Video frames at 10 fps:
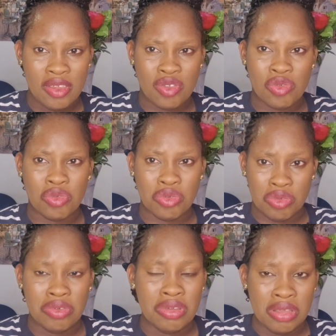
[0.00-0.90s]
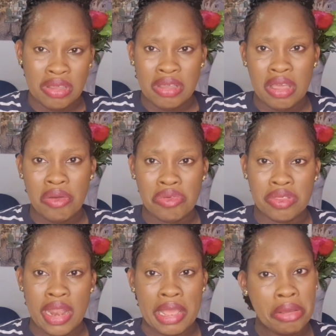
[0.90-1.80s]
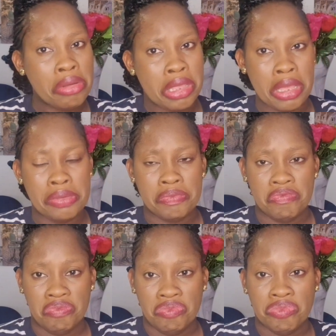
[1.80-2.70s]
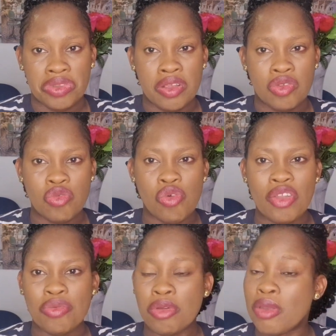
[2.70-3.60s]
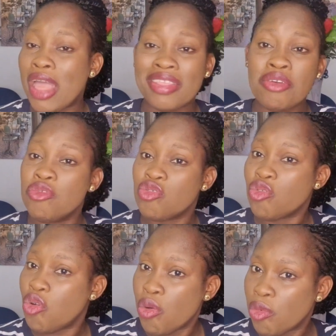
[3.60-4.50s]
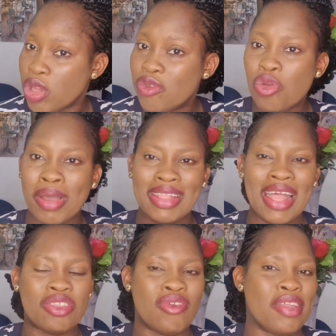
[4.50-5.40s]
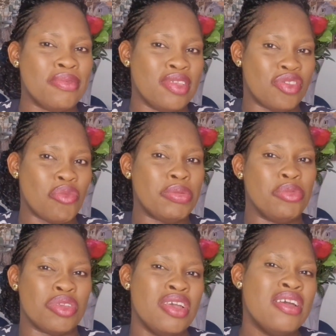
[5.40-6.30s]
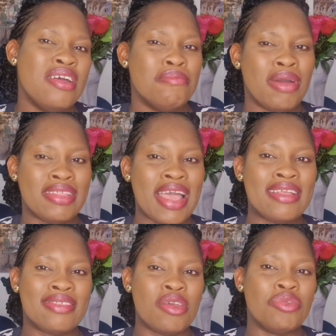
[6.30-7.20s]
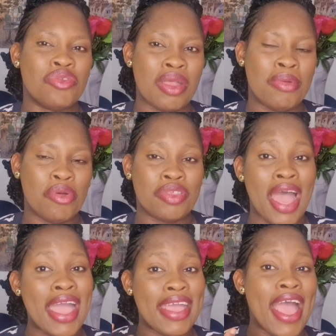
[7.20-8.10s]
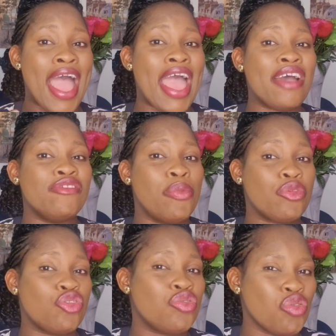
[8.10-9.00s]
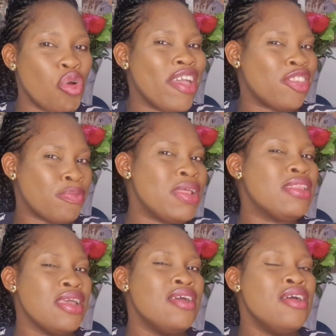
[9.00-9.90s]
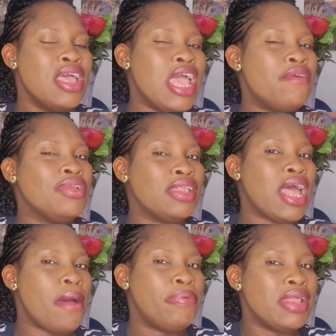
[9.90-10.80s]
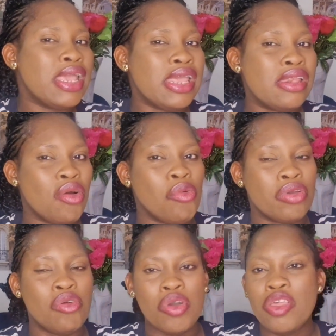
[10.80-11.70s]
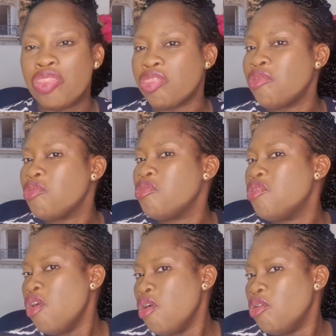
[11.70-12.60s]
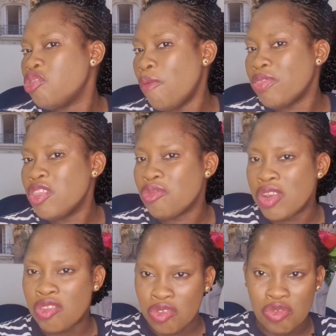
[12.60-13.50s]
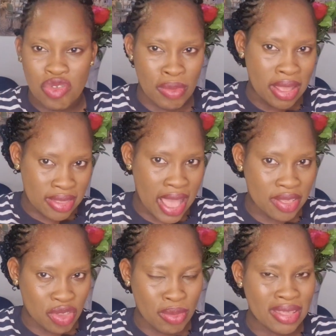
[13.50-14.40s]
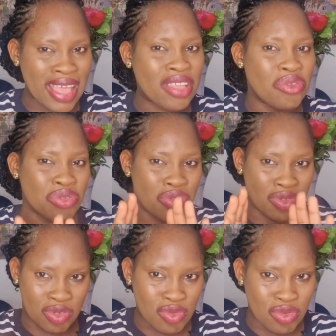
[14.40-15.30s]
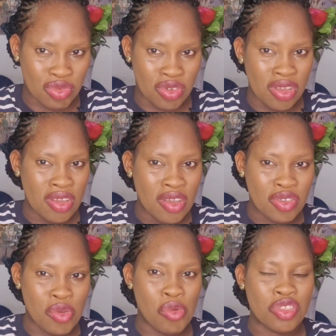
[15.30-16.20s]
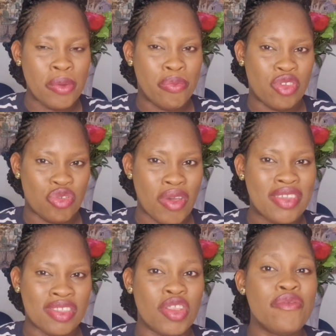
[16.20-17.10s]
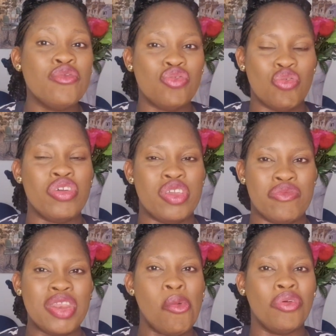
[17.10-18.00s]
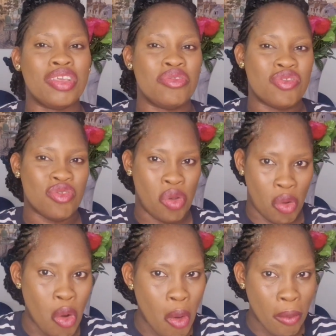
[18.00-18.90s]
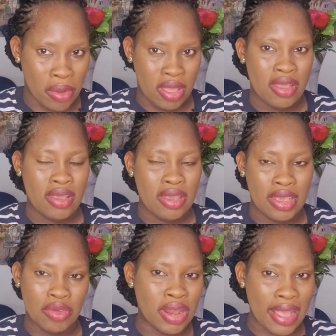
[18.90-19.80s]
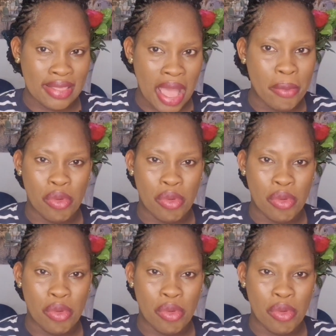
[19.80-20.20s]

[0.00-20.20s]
So I was like, okay. So I told him, I think we should come. Even though my dad has been disturbing, but my dad still understand because I had the opportunity to explain everything happening or we're going through or some things we need to do to my dad. So my dad understood. So he wasn't pressurizing, even though he really wanted us to come, like that.